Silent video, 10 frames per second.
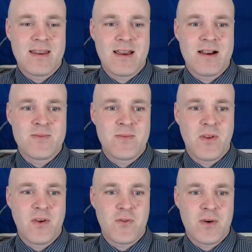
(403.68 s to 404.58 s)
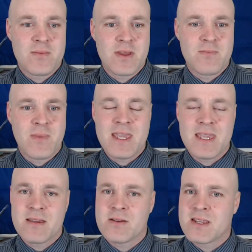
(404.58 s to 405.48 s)
from
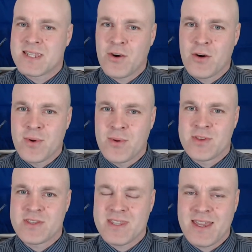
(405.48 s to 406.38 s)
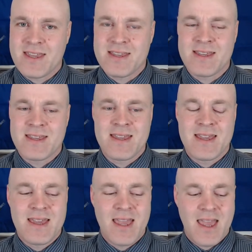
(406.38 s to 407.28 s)
making a terrible mistake.
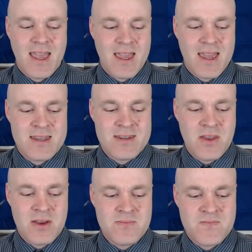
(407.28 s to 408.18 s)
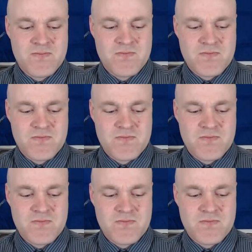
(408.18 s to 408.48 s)
And I'm